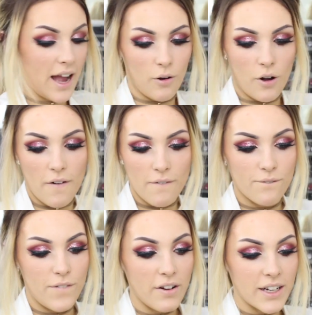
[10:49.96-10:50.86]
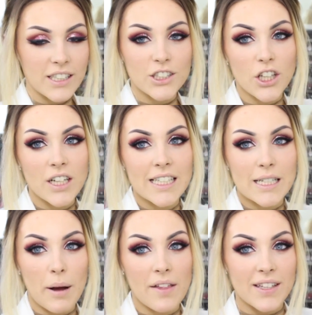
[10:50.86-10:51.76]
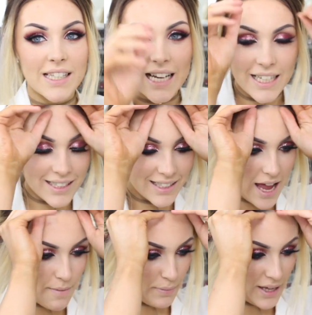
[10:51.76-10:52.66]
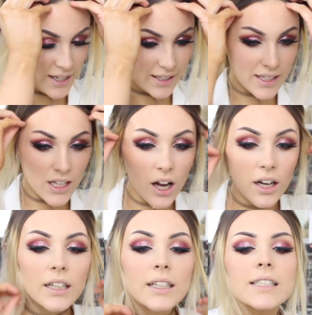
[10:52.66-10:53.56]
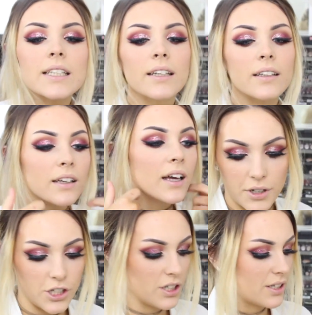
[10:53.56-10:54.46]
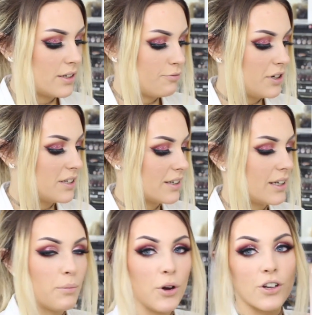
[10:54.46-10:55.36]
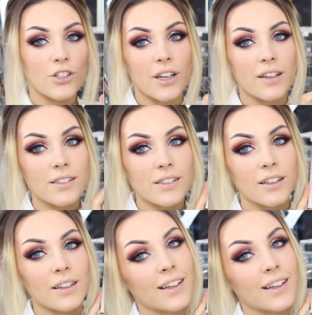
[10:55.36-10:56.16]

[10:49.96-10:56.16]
Now, very excited about this next step because it's highlighting. Recently purchased.